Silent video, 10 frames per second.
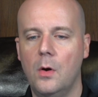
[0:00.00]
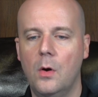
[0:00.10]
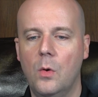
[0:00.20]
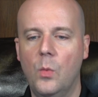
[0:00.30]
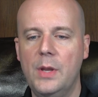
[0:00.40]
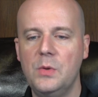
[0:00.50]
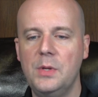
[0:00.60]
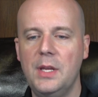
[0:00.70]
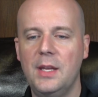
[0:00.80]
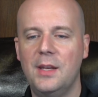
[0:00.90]
We do
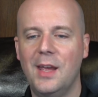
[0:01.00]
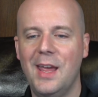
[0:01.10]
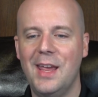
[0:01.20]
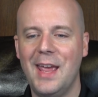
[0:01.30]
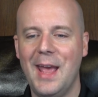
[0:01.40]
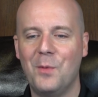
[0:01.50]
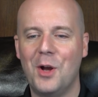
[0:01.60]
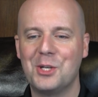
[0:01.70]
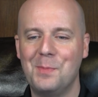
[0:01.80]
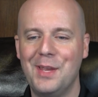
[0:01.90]
need a hand
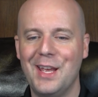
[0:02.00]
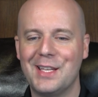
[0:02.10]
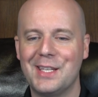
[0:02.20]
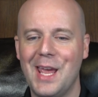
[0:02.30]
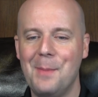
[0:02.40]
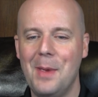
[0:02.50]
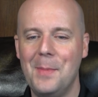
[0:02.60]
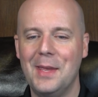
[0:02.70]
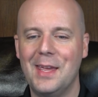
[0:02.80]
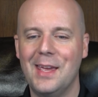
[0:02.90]
washing PSA.
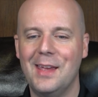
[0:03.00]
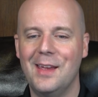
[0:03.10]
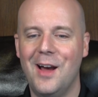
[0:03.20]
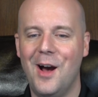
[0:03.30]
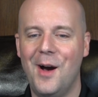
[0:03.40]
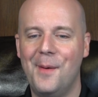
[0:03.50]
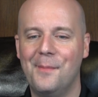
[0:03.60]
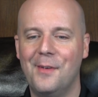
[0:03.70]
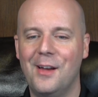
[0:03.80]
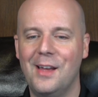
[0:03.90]
Maybe get
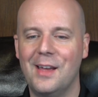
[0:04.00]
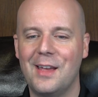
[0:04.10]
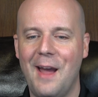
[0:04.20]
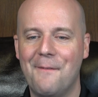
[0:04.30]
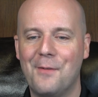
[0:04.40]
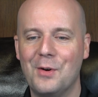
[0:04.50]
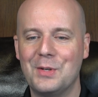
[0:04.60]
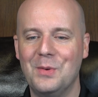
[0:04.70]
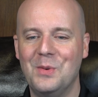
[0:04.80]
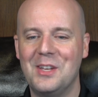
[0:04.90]
guy
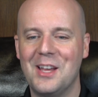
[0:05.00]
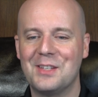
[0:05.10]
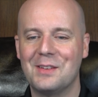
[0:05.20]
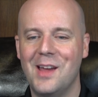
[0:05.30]
first who does